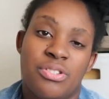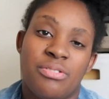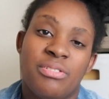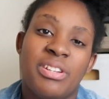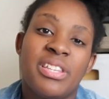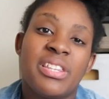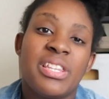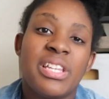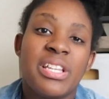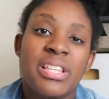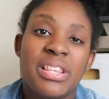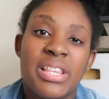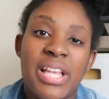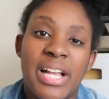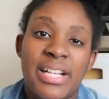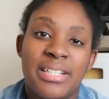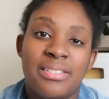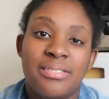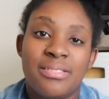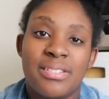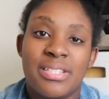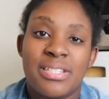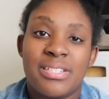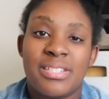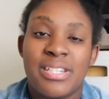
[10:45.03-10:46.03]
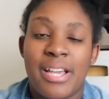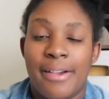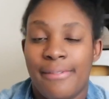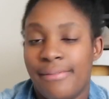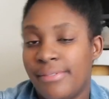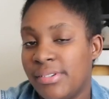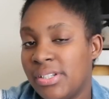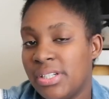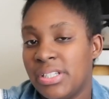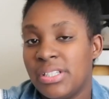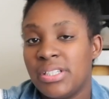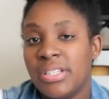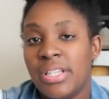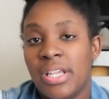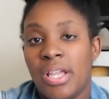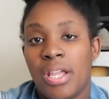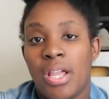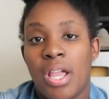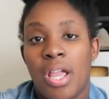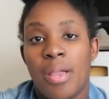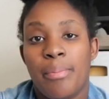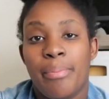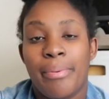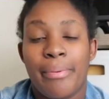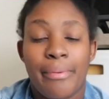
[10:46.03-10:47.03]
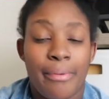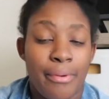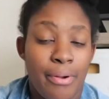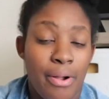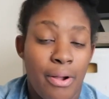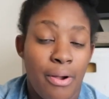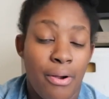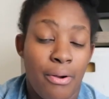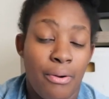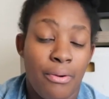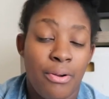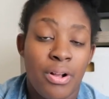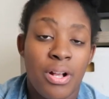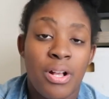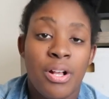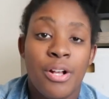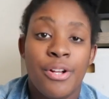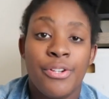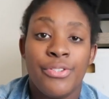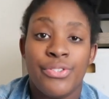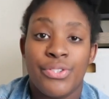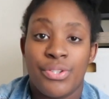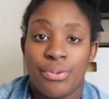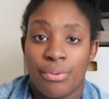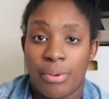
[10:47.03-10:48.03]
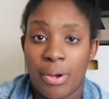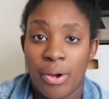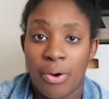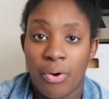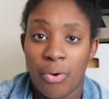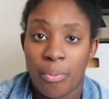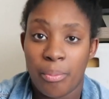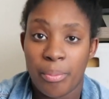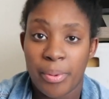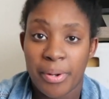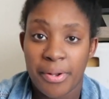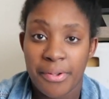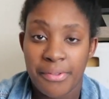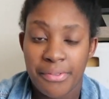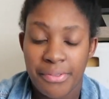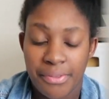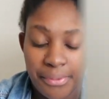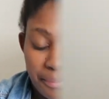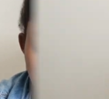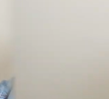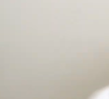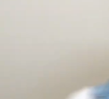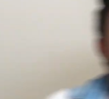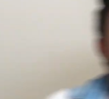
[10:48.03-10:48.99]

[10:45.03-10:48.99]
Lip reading: So I think that is definitely a pro to a home birth.